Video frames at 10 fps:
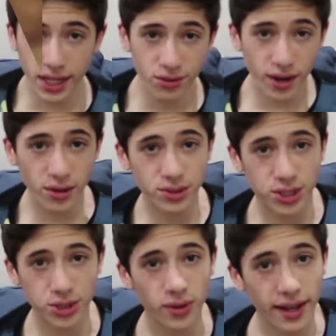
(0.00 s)
in round
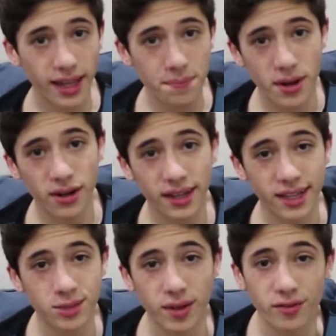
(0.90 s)
2, I get paired
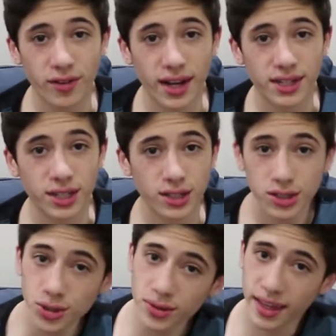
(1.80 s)
against my friend
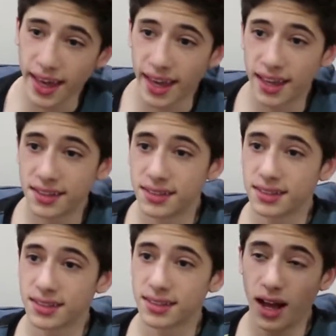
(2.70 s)
Luke, and
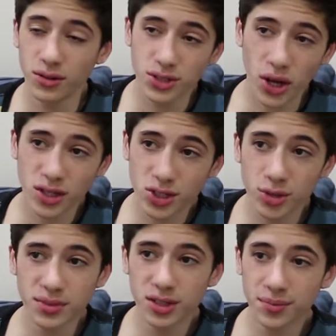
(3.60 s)
I was talking to
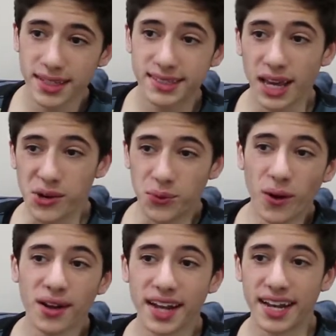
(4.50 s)
him a little bit day
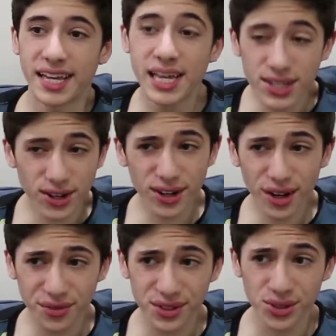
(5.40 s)
1, and he started
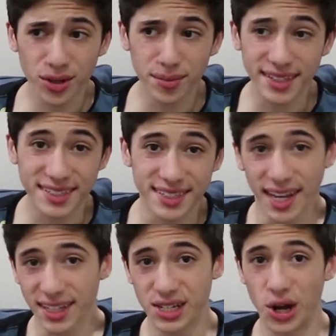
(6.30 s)
off this tournament
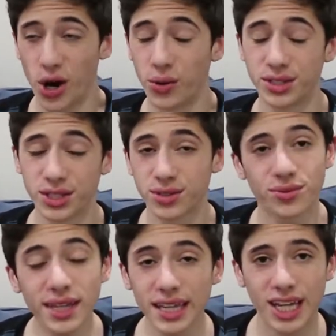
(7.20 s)
6-0, which is
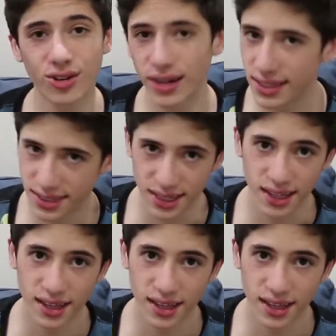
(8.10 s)
really crazy.